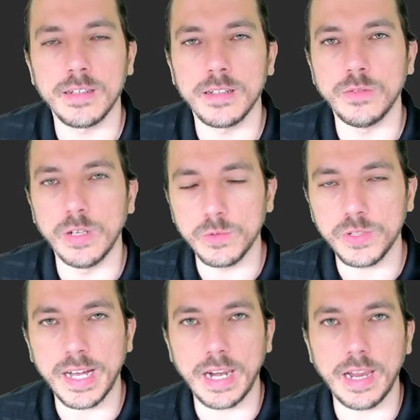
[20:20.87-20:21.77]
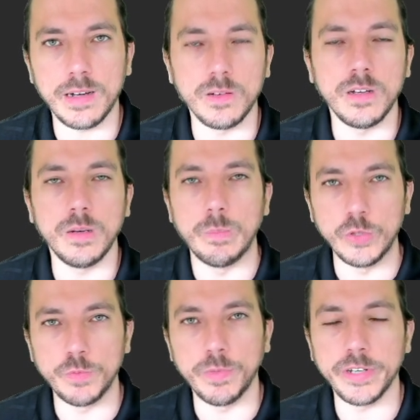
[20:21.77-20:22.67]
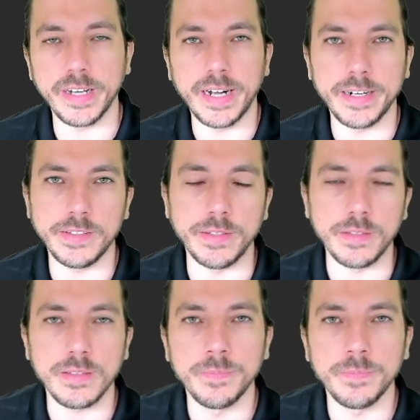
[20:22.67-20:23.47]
don't allow multiple inheritance.